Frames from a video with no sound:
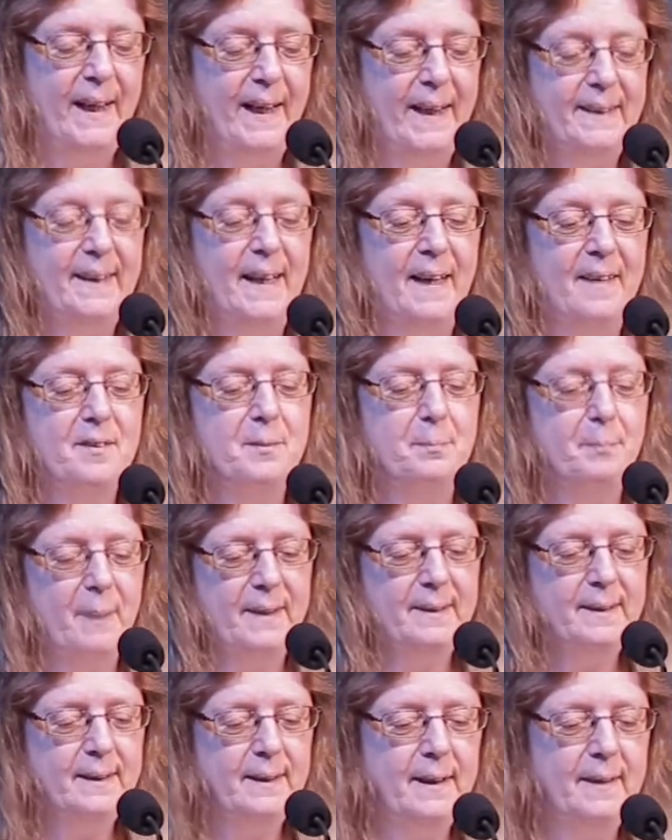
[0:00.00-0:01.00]
and as
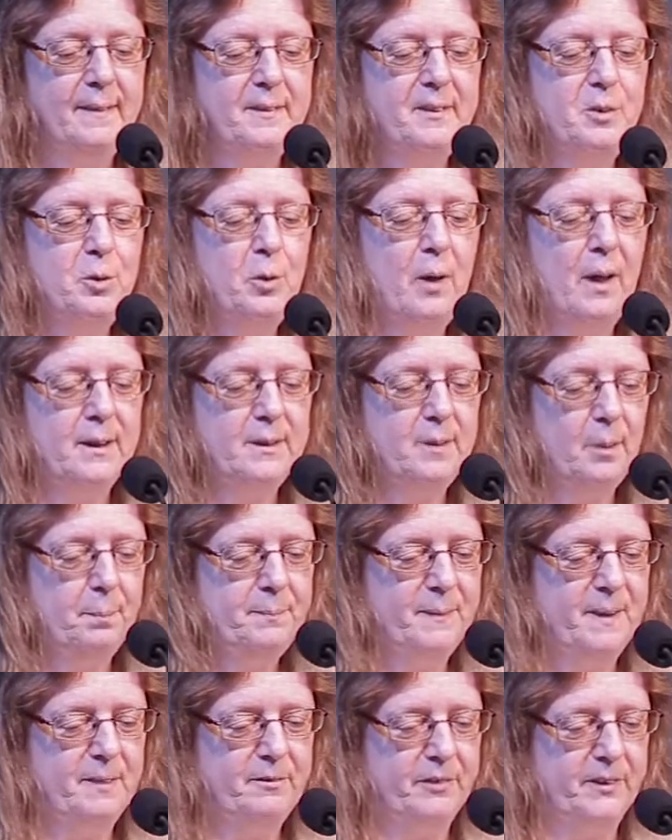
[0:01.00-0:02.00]
mother as two
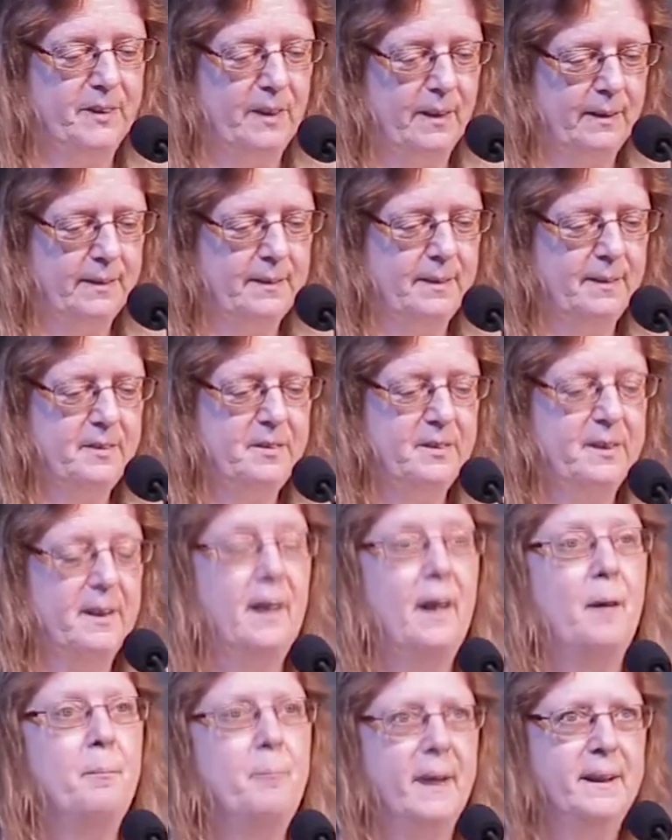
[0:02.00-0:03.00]
adoptive daughters,
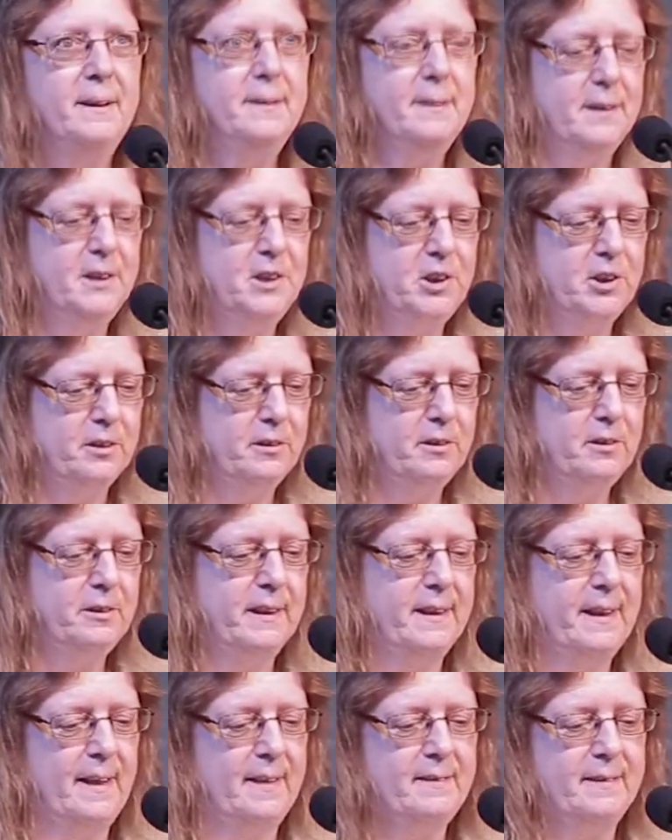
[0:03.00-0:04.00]
abundant
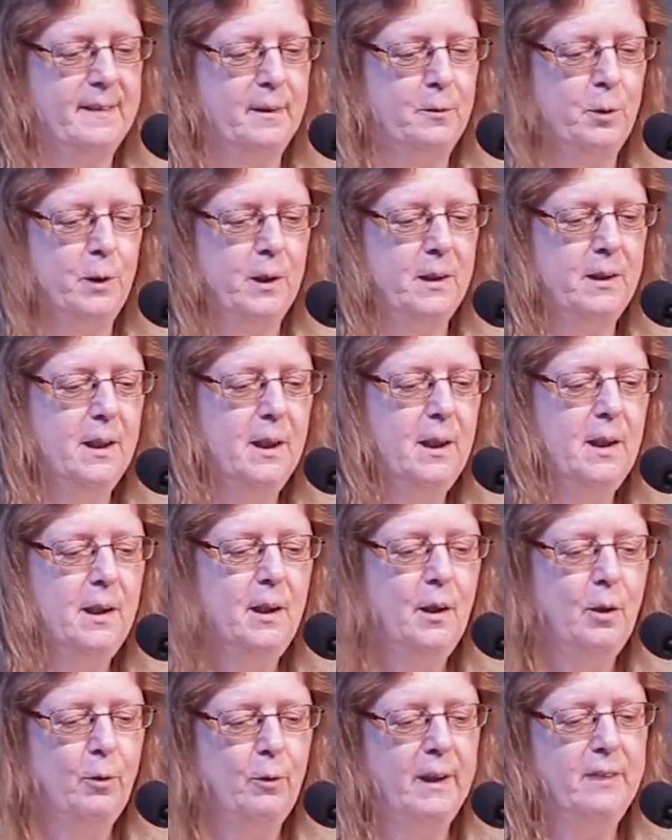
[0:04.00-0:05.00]
children as they were,
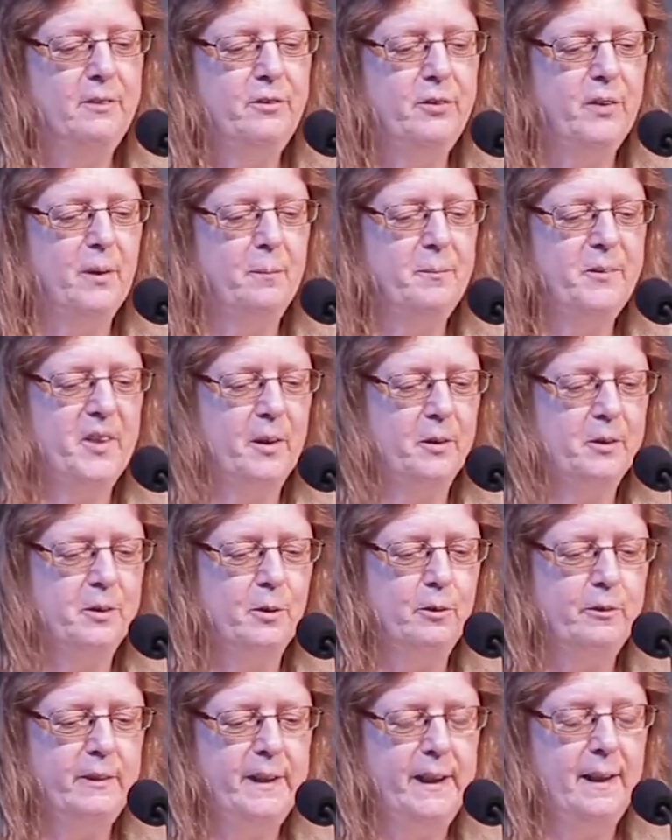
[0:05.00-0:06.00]
one from South
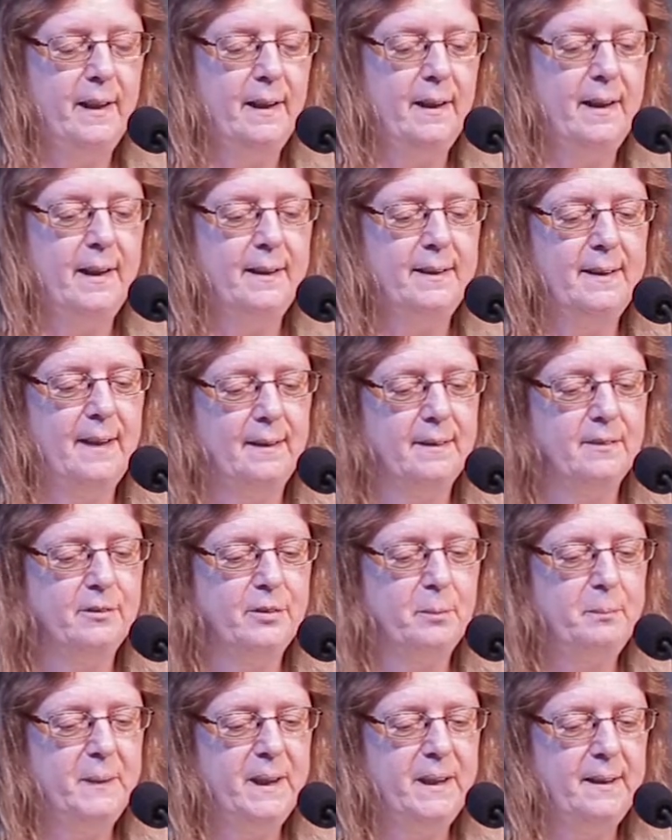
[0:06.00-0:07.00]
Korea and the other
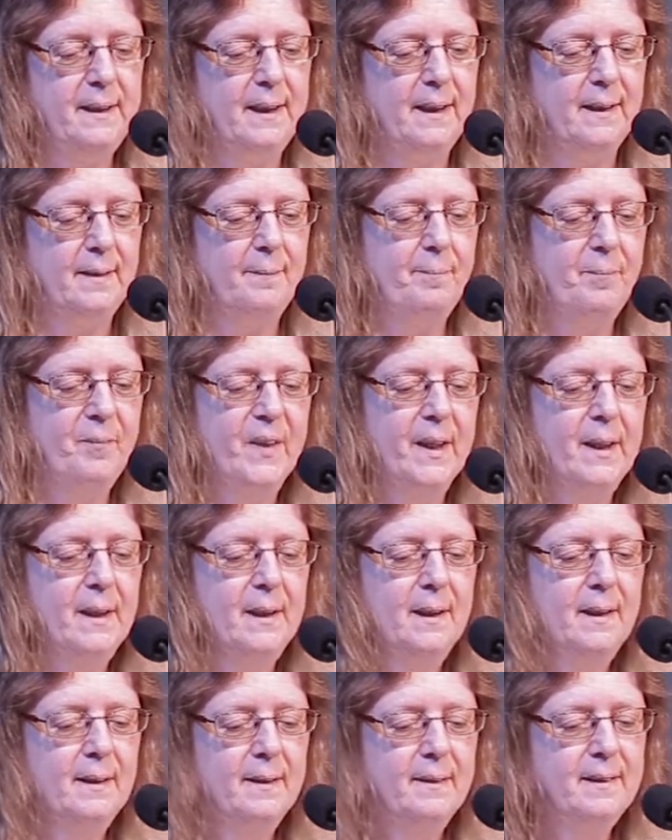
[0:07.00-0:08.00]
from India.
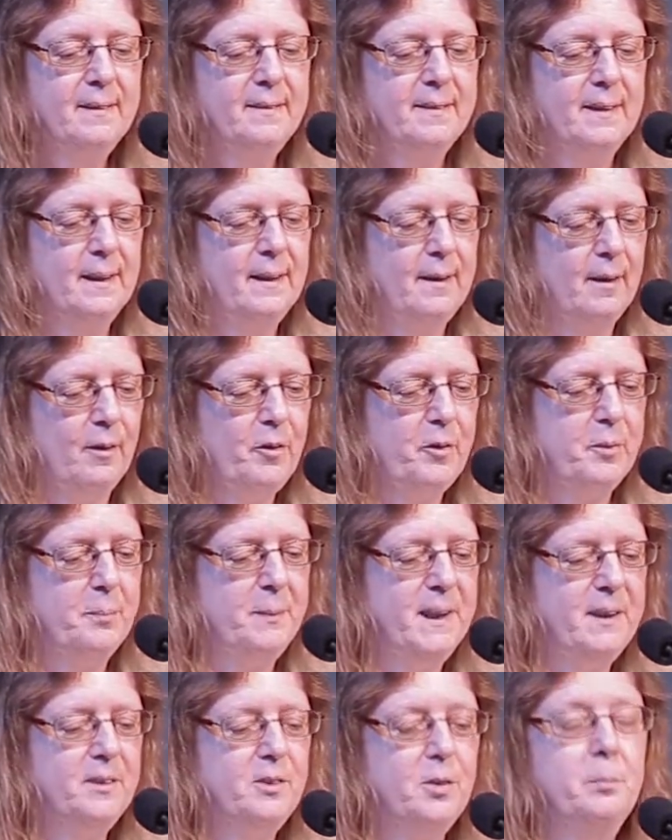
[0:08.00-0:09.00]
This allows
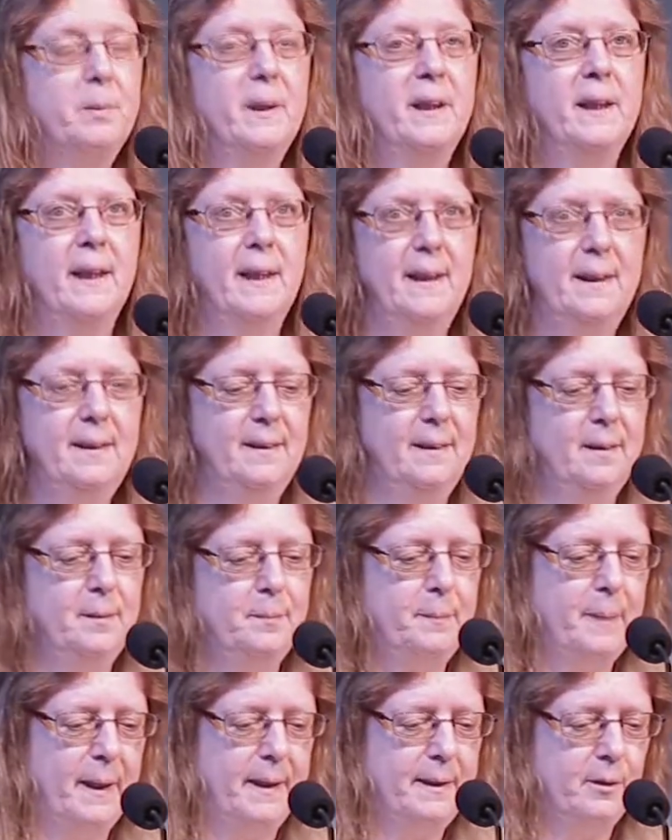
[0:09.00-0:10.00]
me to bring in a
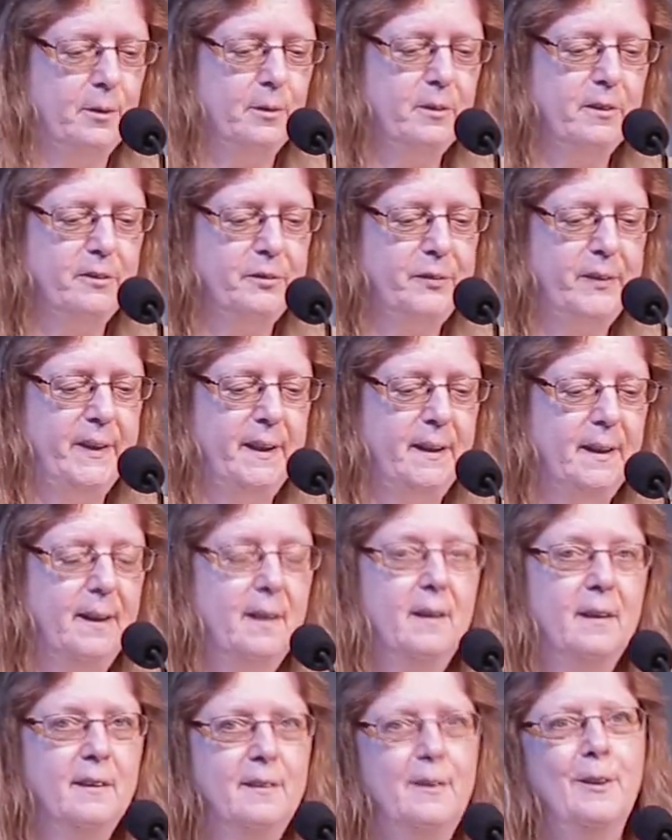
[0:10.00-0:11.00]
biography
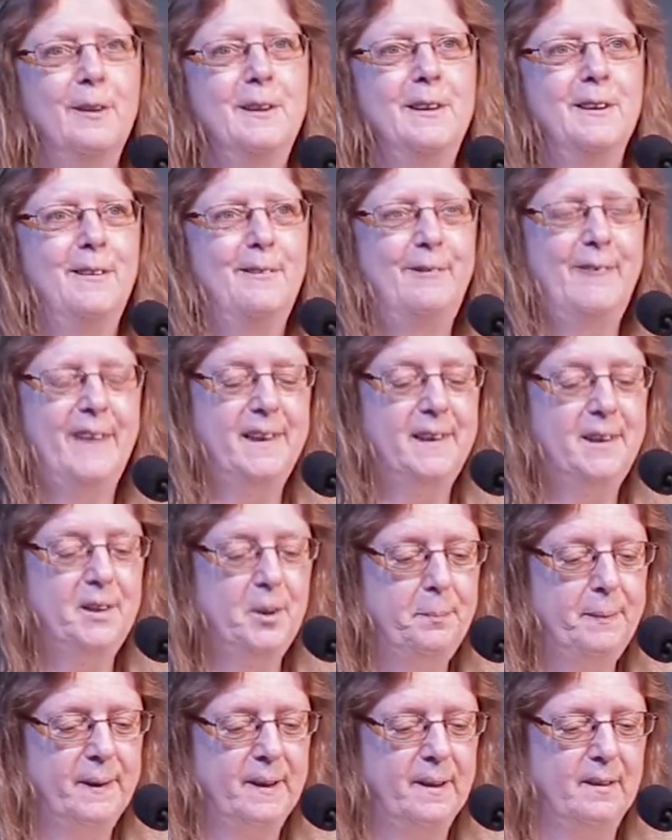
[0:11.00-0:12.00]
not very
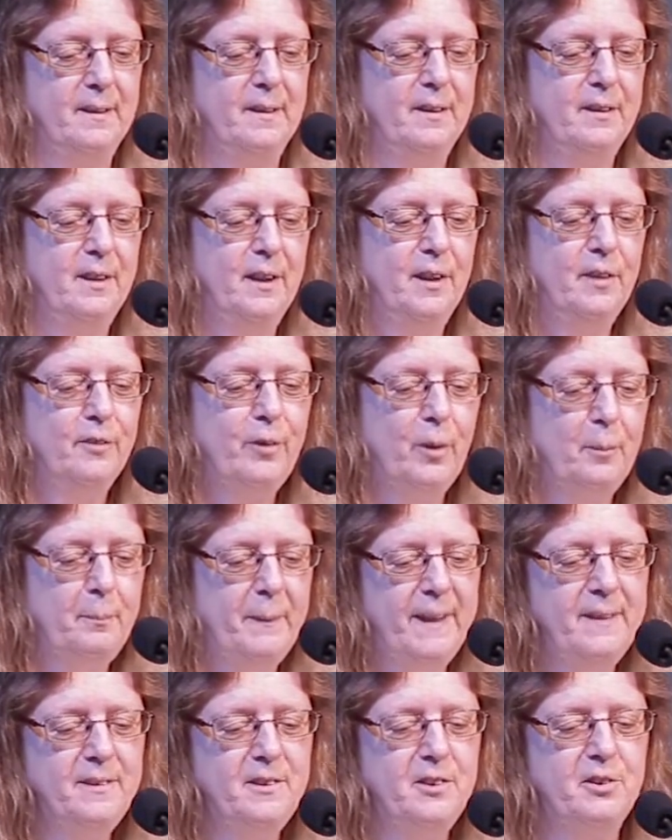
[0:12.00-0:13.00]
typical for
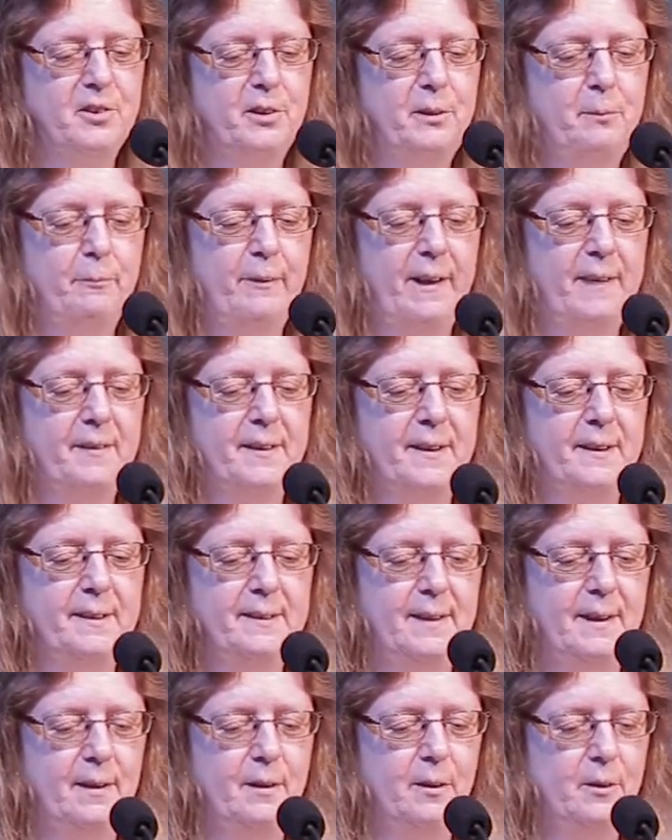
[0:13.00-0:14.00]
mainstream Western
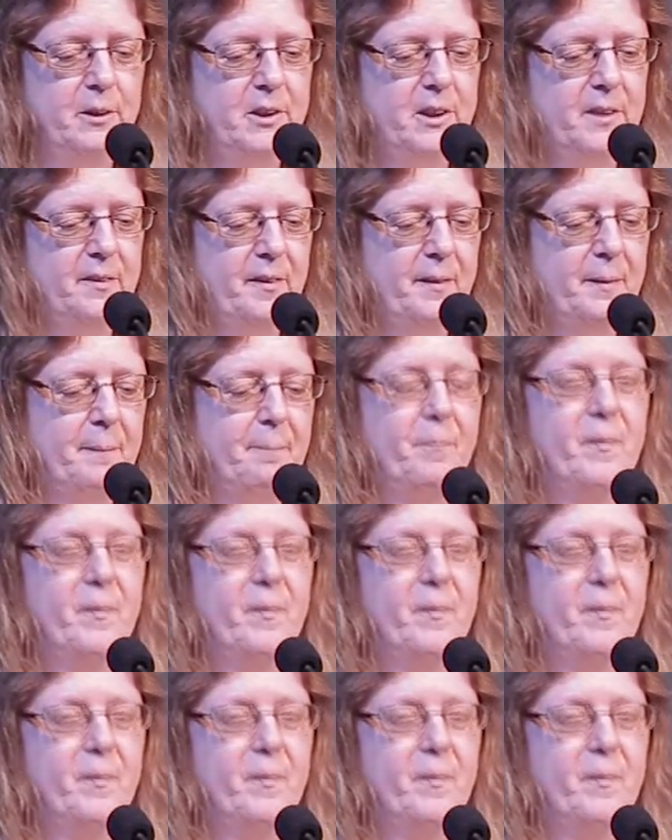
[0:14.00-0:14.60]
theologians,